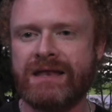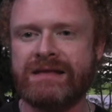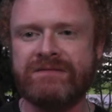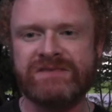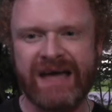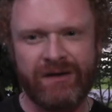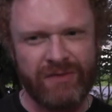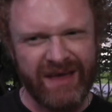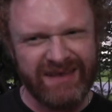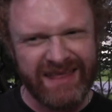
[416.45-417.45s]
leaves out
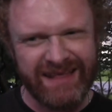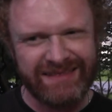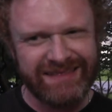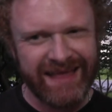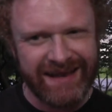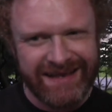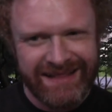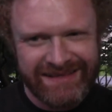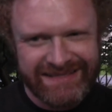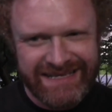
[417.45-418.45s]
that
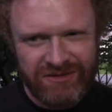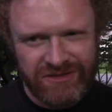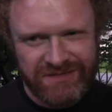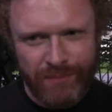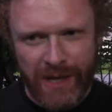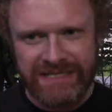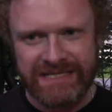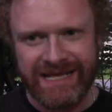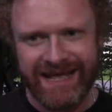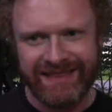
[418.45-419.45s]
little secret spice
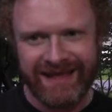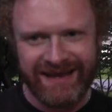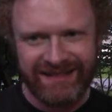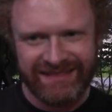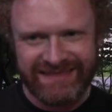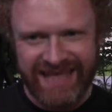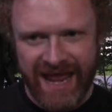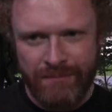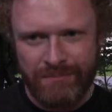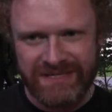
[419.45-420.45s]
at the end, that little
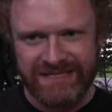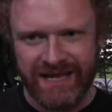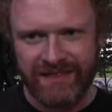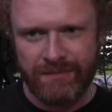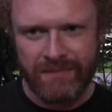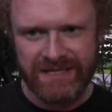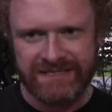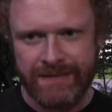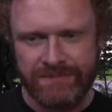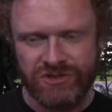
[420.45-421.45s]
10% that makes them